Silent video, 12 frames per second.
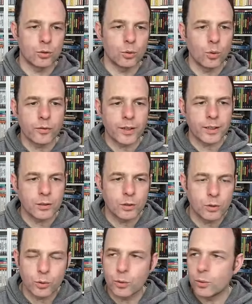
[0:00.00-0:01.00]
dove
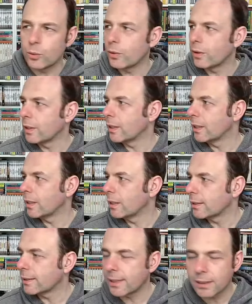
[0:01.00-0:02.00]
into
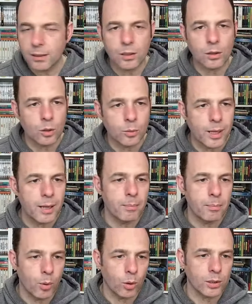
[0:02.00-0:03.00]
the Sydney Lumet
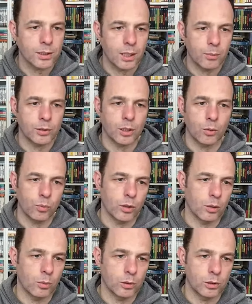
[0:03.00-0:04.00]
box set, which I
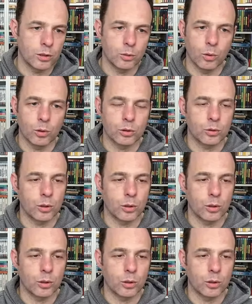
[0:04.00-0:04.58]
really wanted to watch.